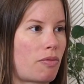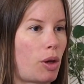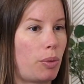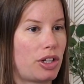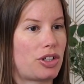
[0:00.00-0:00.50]

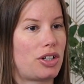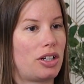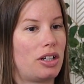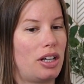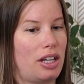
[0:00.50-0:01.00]
which
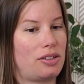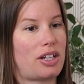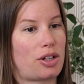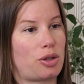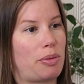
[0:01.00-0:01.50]
is
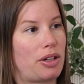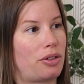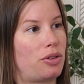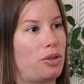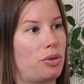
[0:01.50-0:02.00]

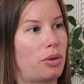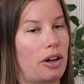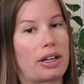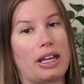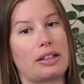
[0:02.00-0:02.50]
detrimental to
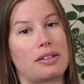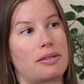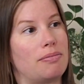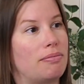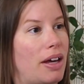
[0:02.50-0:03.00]
our
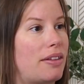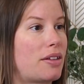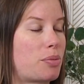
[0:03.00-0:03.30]
kids at this